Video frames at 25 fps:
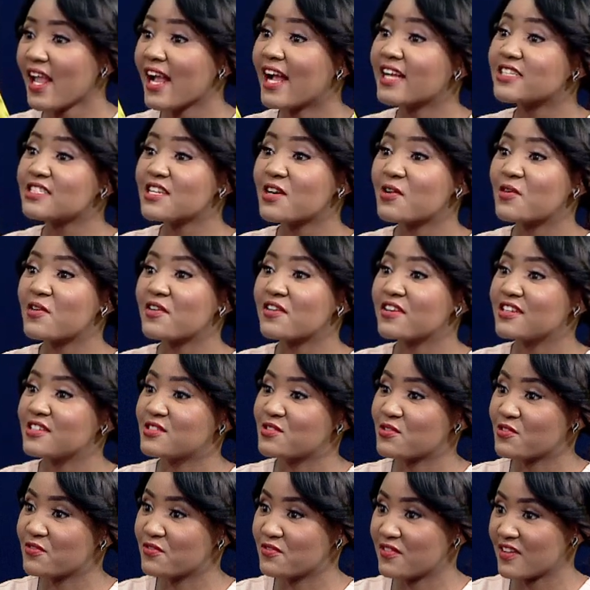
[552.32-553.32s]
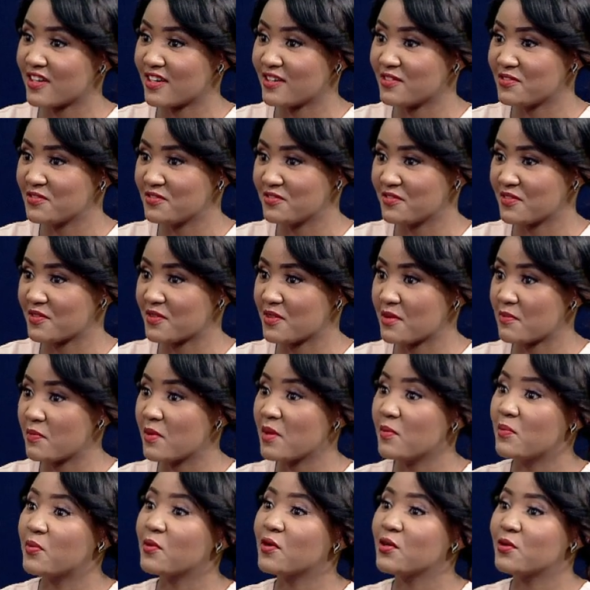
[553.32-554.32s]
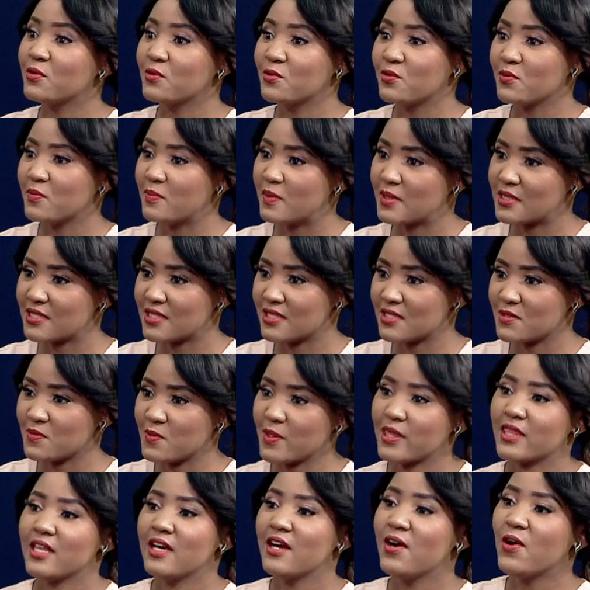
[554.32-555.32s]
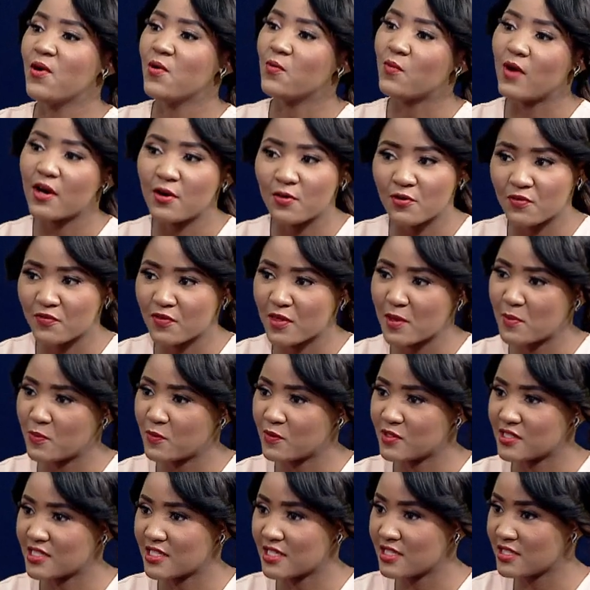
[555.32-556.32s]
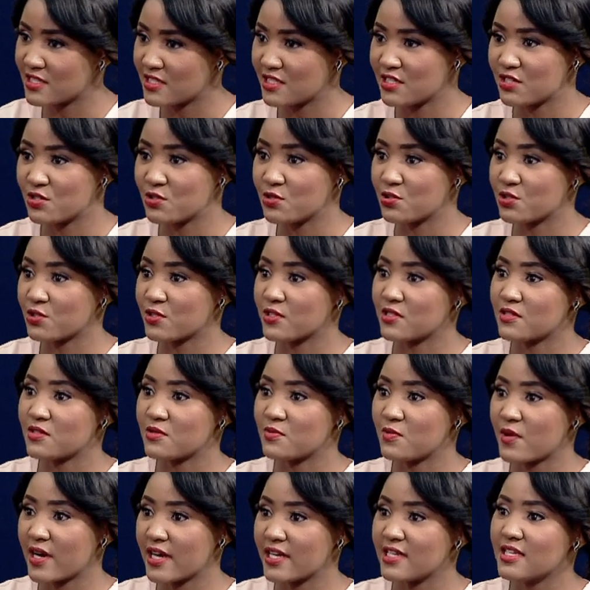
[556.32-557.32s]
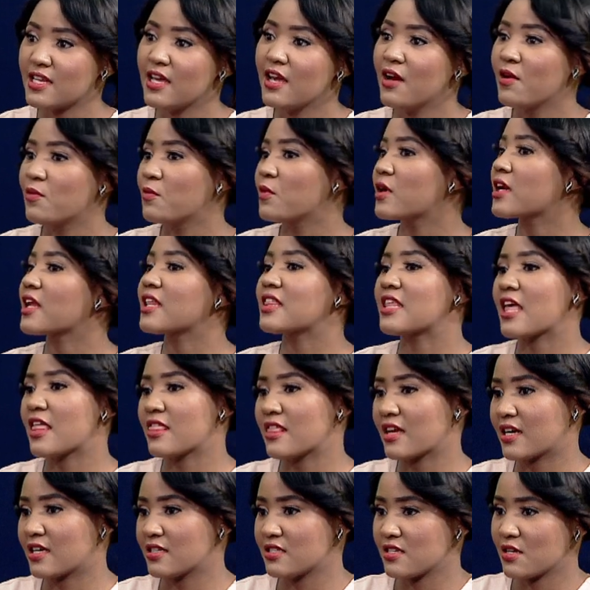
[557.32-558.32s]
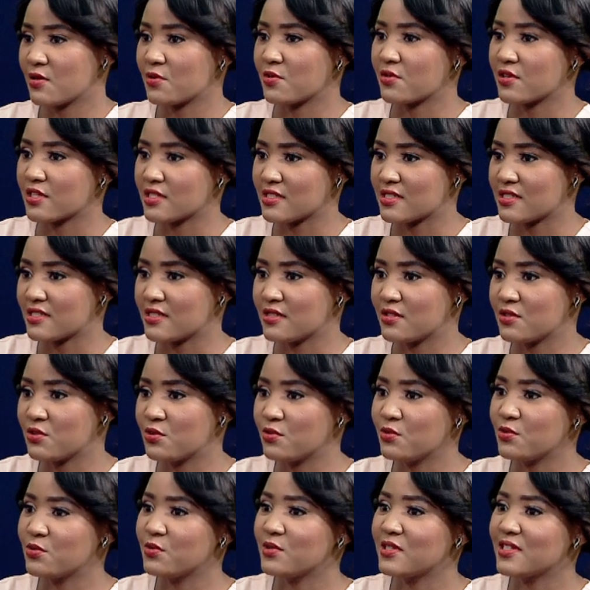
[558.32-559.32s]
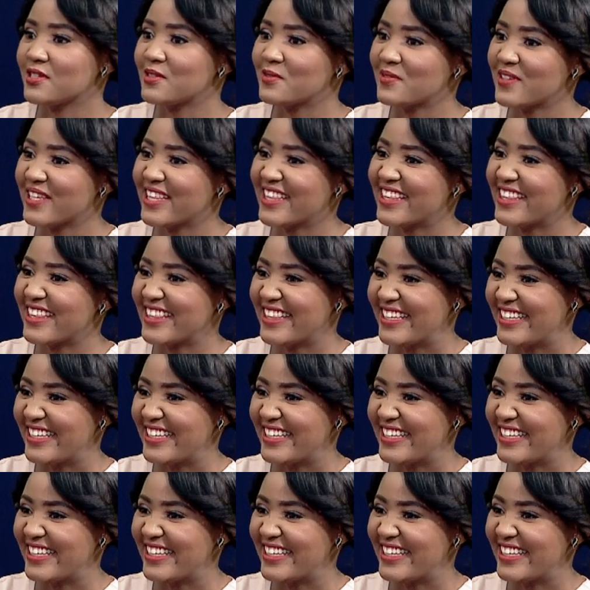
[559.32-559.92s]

categories of, of the people you do business with. One of them was institutions, right? Mm -hmm. What are the other categories you mm-hmm. deal with?